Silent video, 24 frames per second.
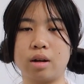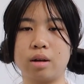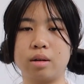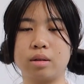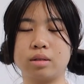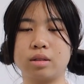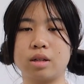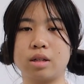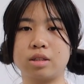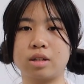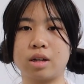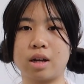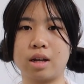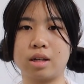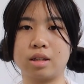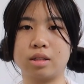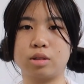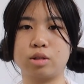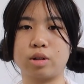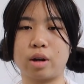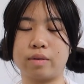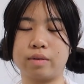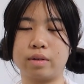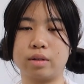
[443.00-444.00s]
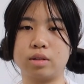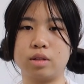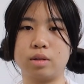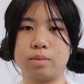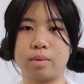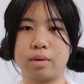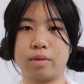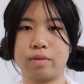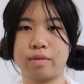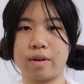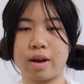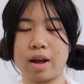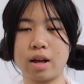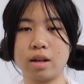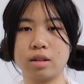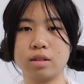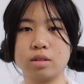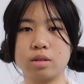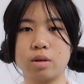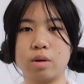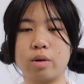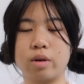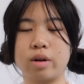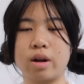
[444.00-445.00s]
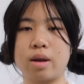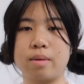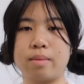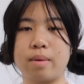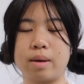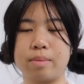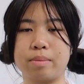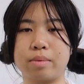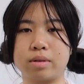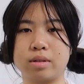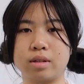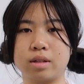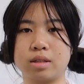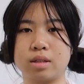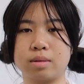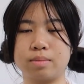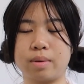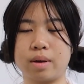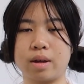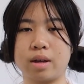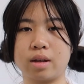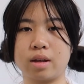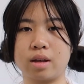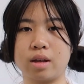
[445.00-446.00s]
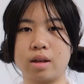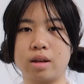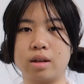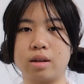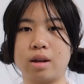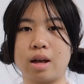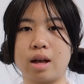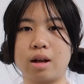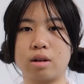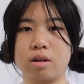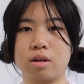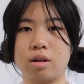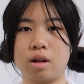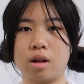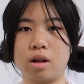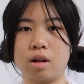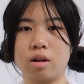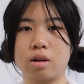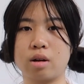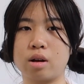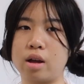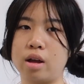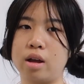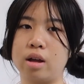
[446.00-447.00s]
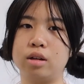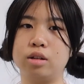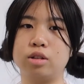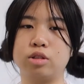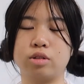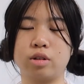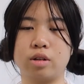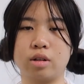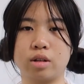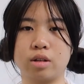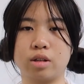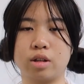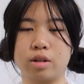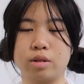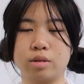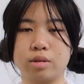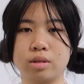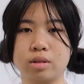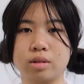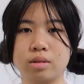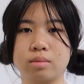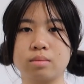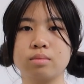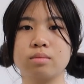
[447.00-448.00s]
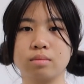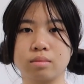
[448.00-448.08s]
such as driving super fast, or they may participate in alcohol and drug use.